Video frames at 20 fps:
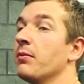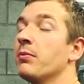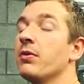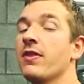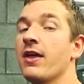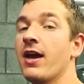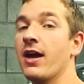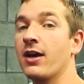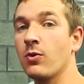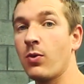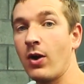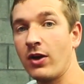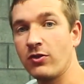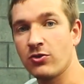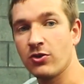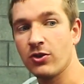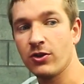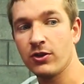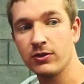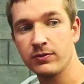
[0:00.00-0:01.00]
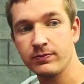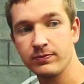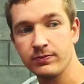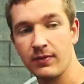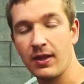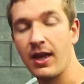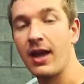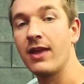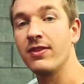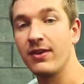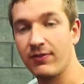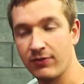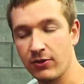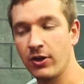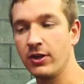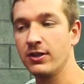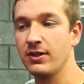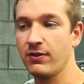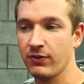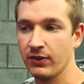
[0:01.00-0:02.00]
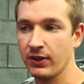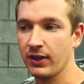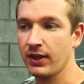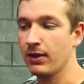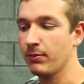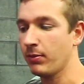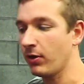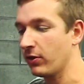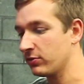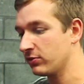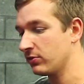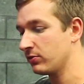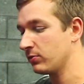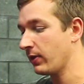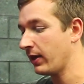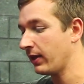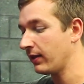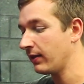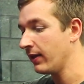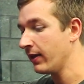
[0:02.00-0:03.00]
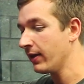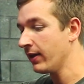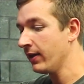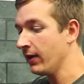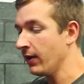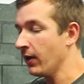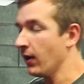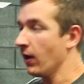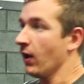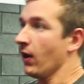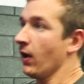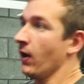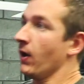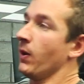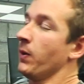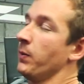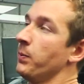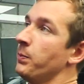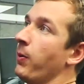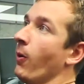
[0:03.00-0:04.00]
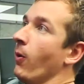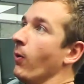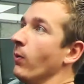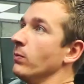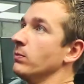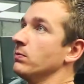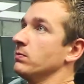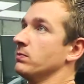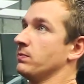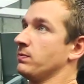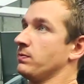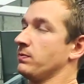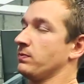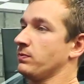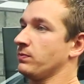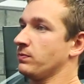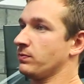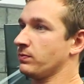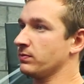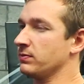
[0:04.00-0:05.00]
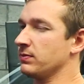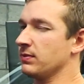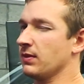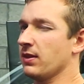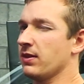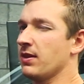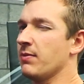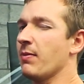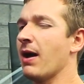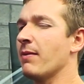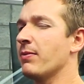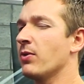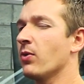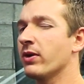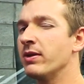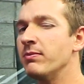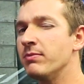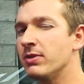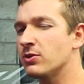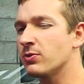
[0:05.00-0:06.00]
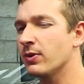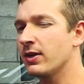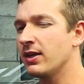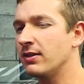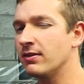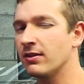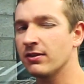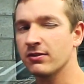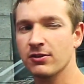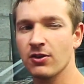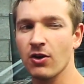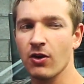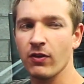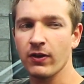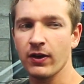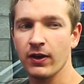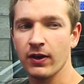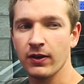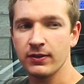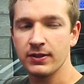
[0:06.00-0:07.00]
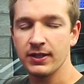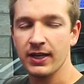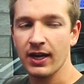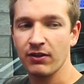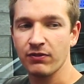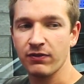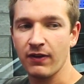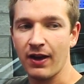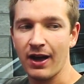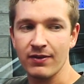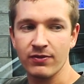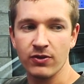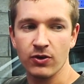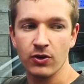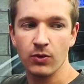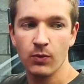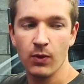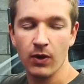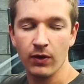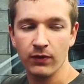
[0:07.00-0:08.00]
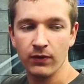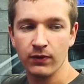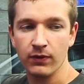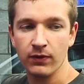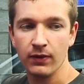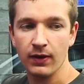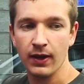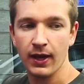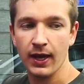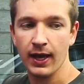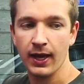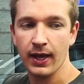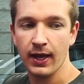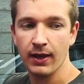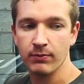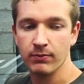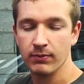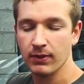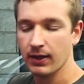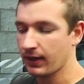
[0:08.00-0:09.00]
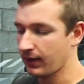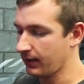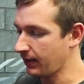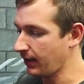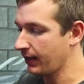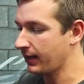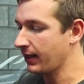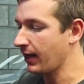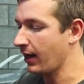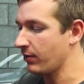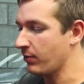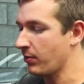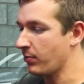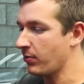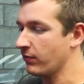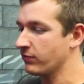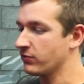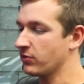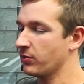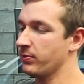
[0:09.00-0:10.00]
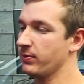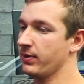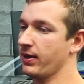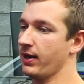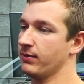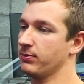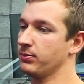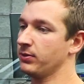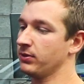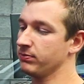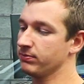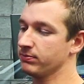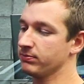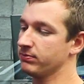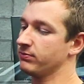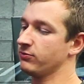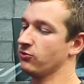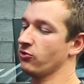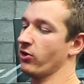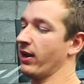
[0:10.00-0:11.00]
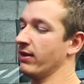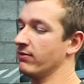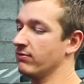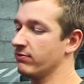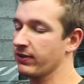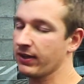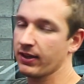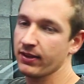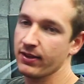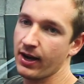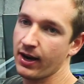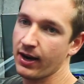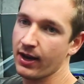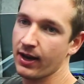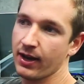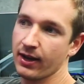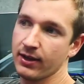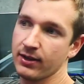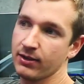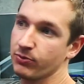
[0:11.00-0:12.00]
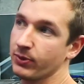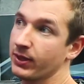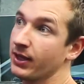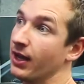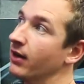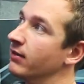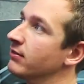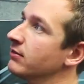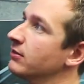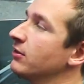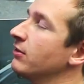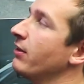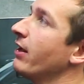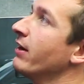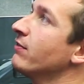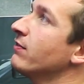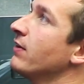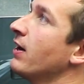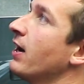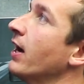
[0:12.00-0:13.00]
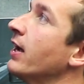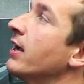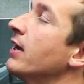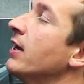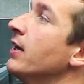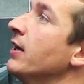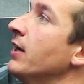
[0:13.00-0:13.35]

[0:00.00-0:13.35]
but they're Quattro, and they've got a different gearbox as well. But there might be one in between that's got the DL501. I can't remember off the top of my head. We'll try and figure that out, and if we can, clarify.